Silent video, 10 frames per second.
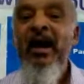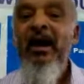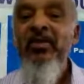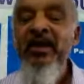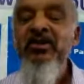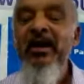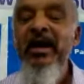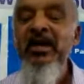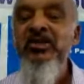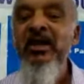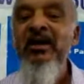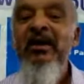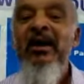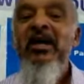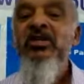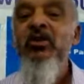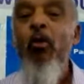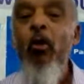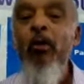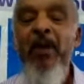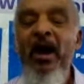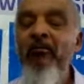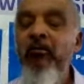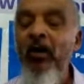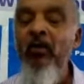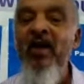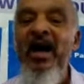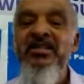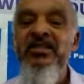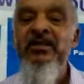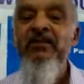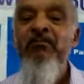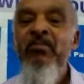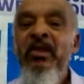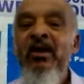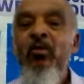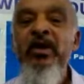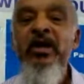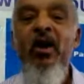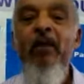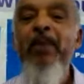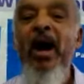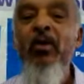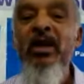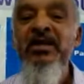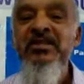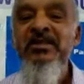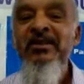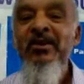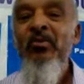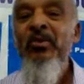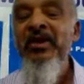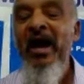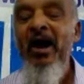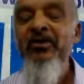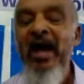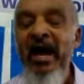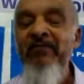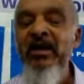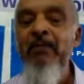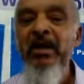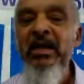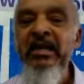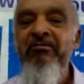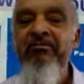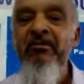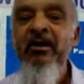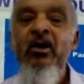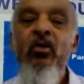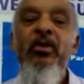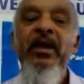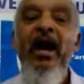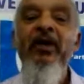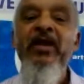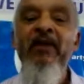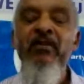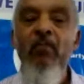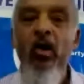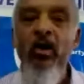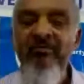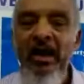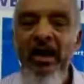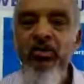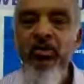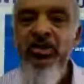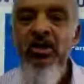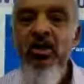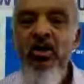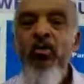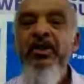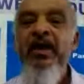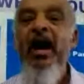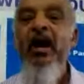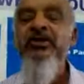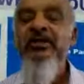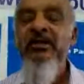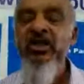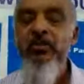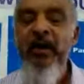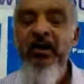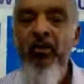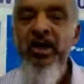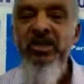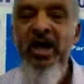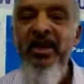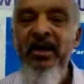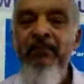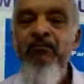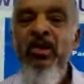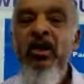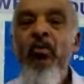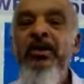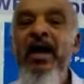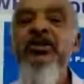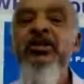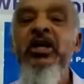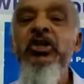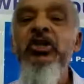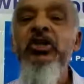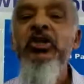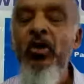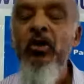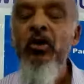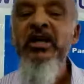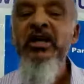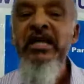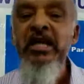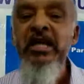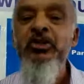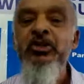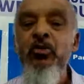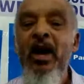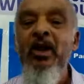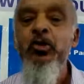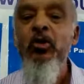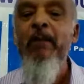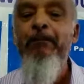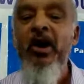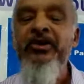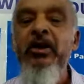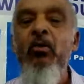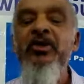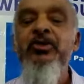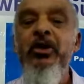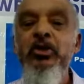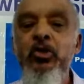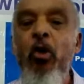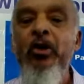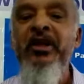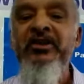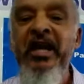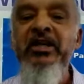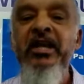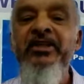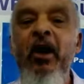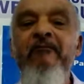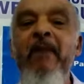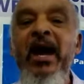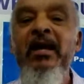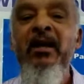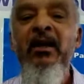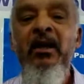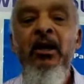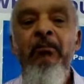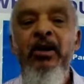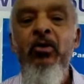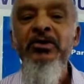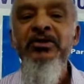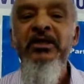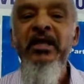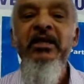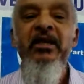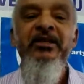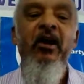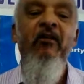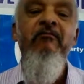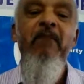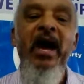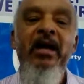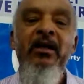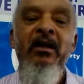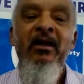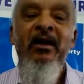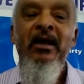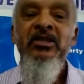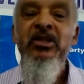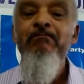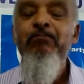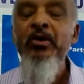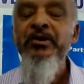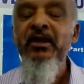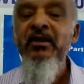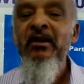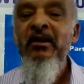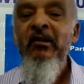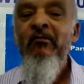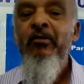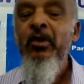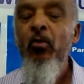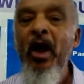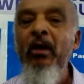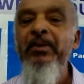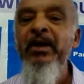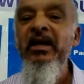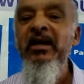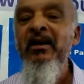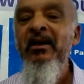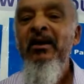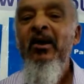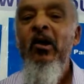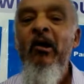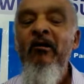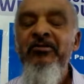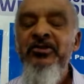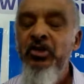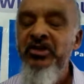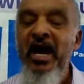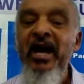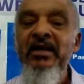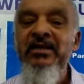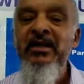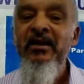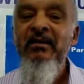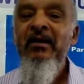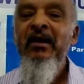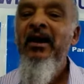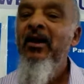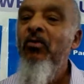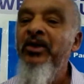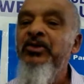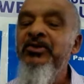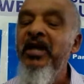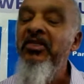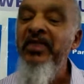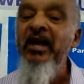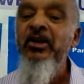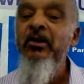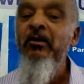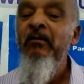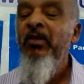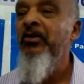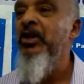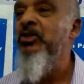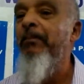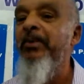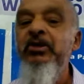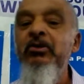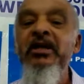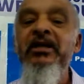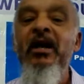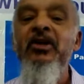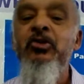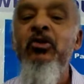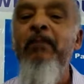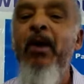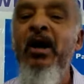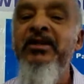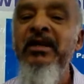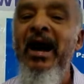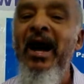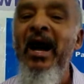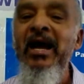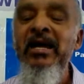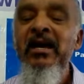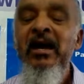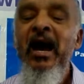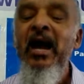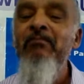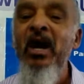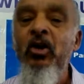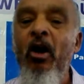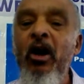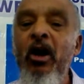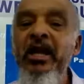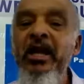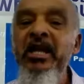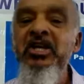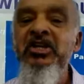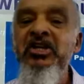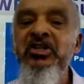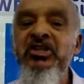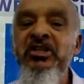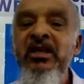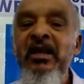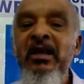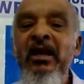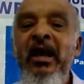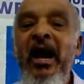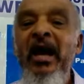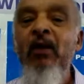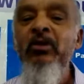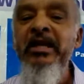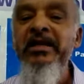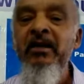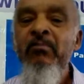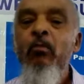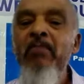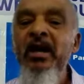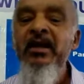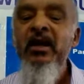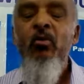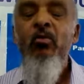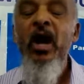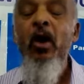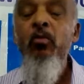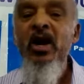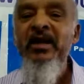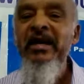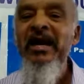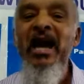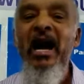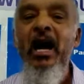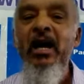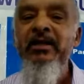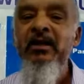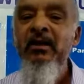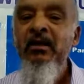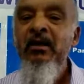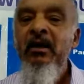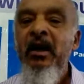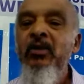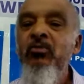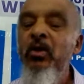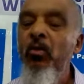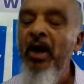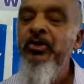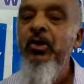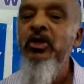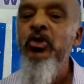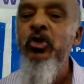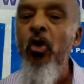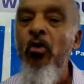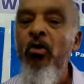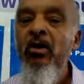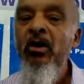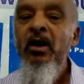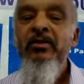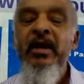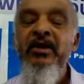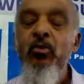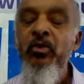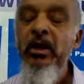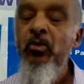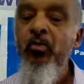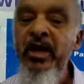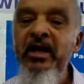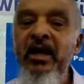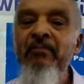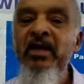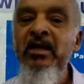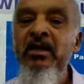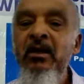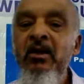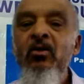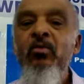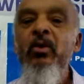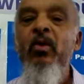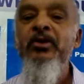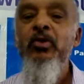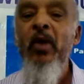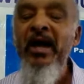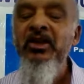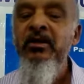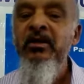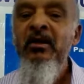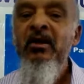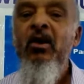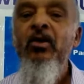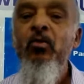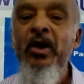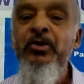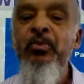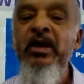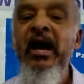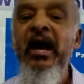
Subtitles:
and that creator is all powerful over us. We are powerless without having a belief, without having moral values, without respect for each other, without restoring. We need to. Shura Party wants to restore the dignity of man, because the dignity of man is important for the well-being of society. And I want to say thank you for this opportunity, Shura Party. I and my colleagues and our leader, Muhammad, very hard. And we want to ensure that when we come in, We want to act on what we have